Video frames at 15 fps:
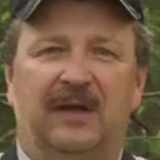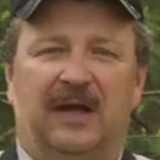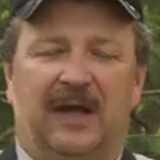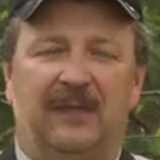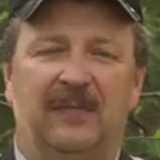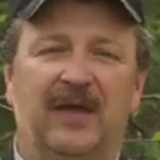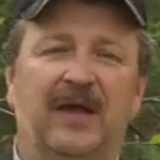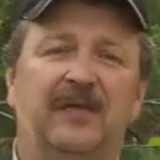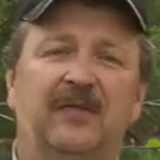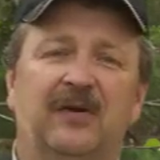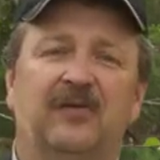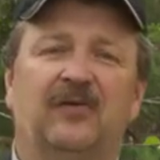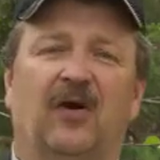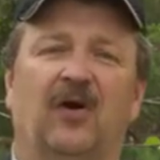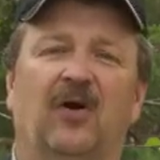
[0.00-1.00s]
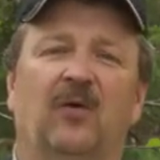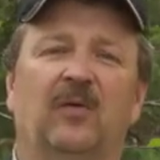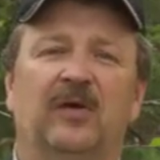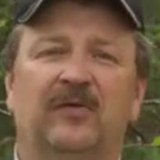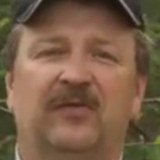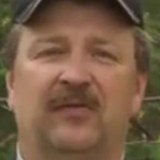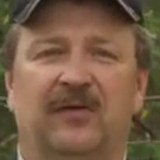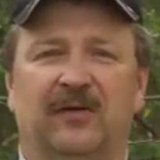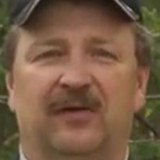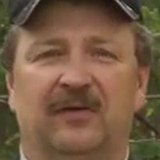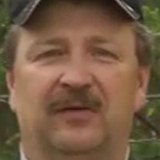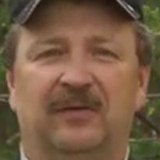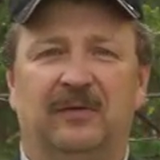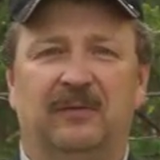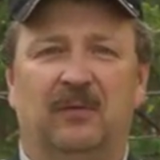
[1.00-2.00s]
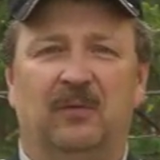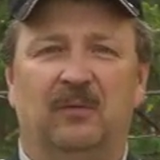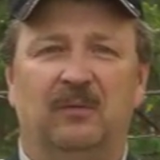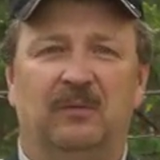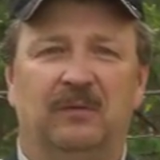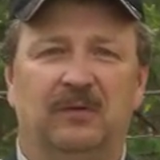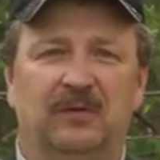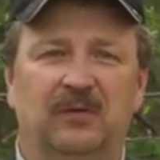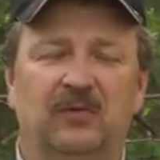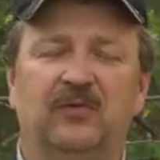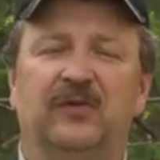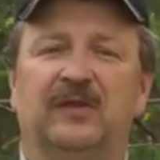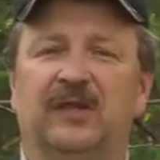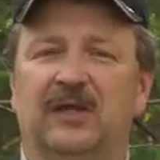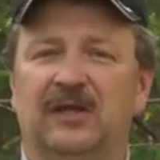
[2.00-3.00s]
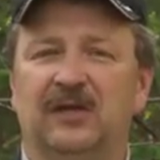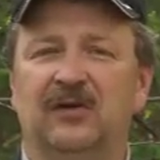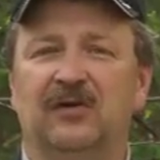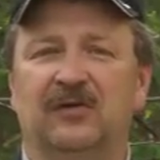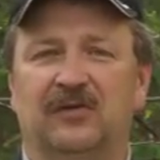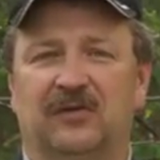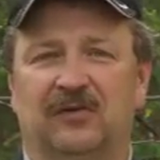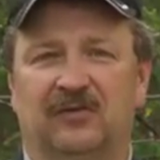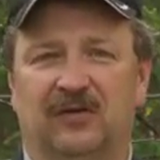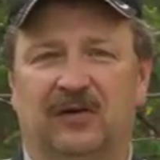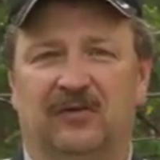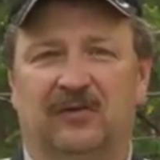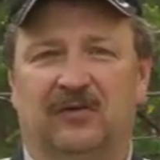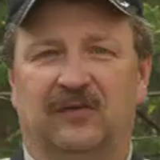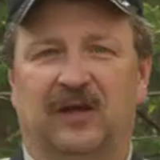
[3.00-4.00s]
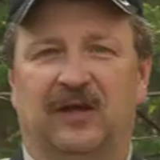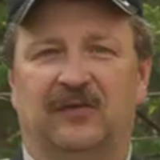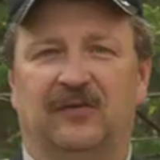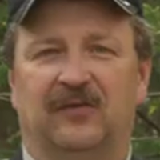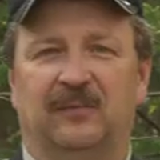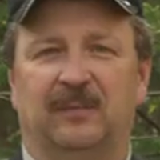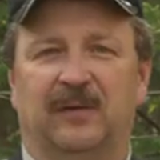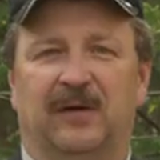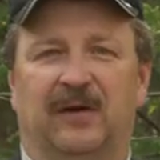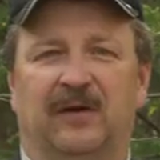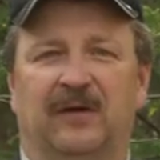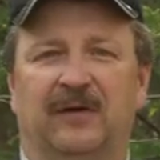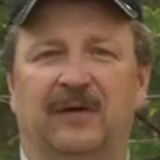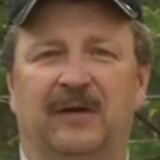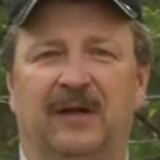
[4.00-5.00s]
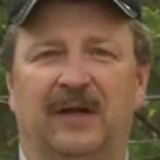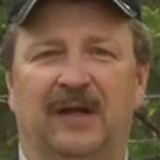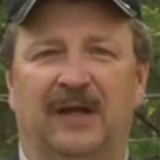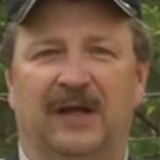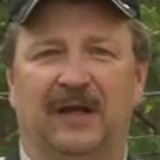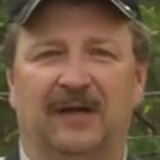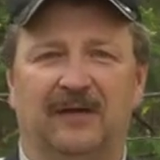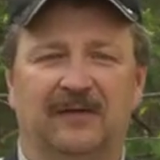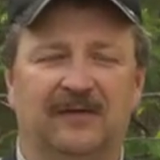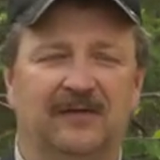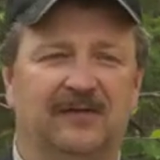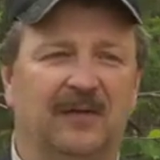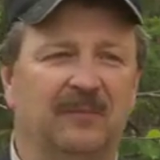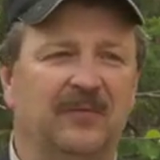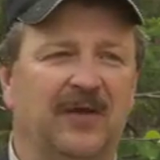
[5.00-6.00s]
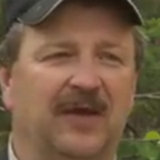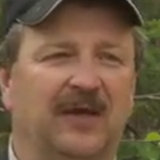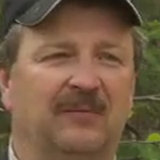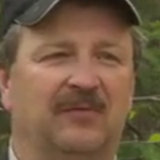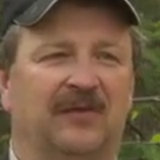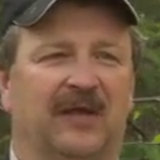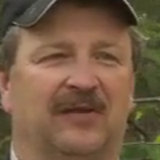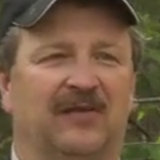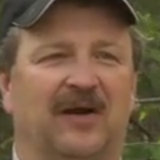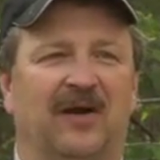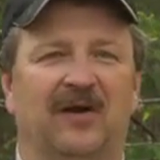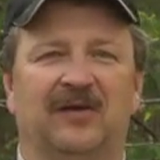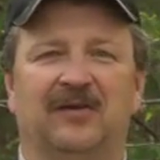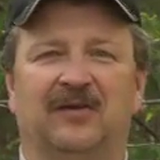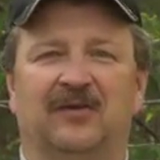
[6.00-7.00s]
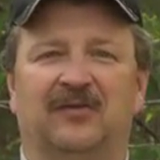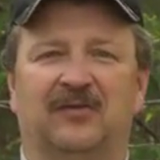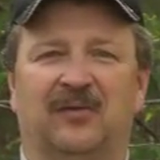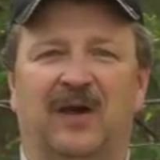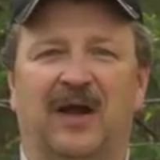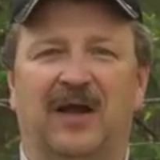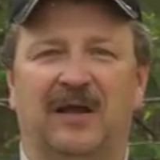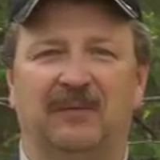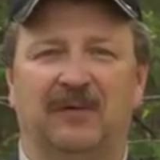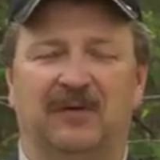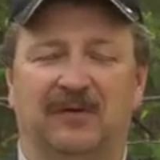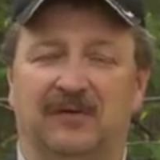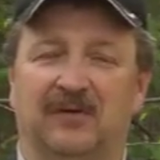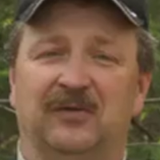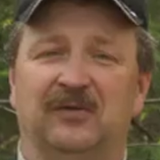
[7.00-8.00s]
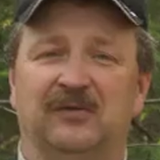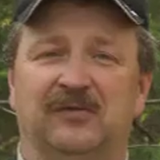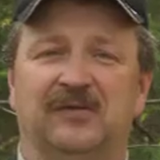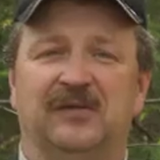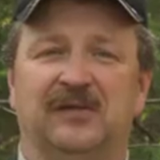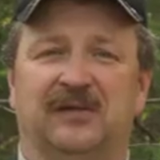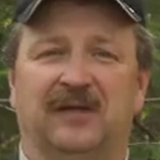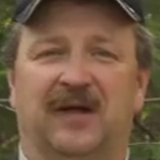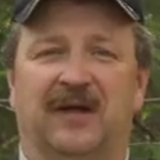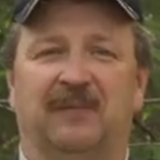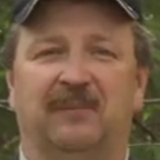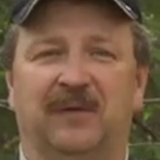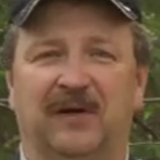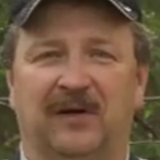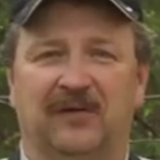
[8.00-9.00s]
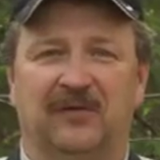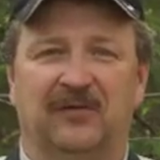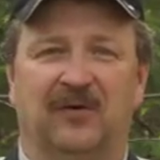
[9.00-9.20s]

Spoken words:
And then there's always using the ears to judge the size of the bear. And sometimes that's hard to describe until you've seen a lot of bears.